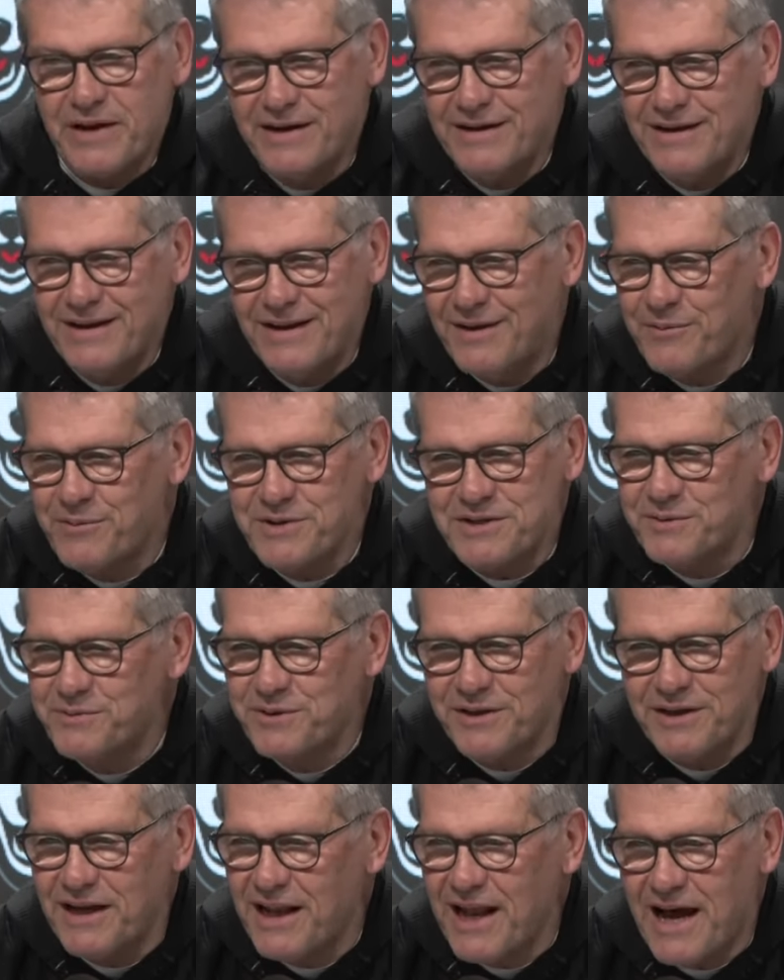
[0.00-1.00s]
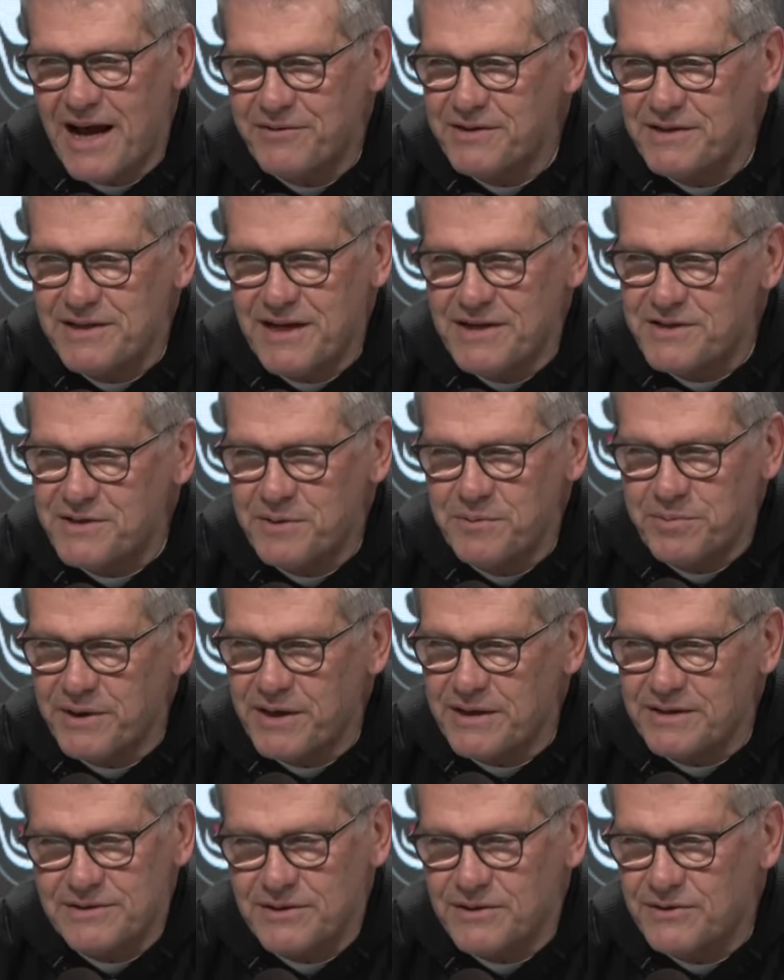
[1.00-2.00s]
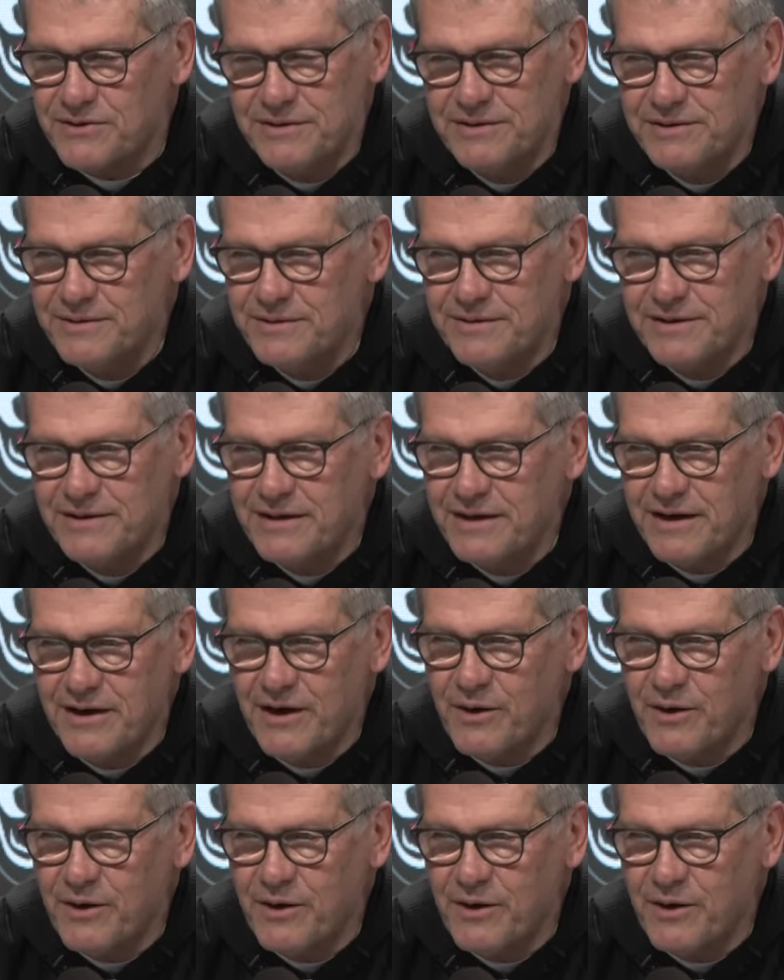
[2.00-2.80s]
there wasn't really a lot of attention placed on. You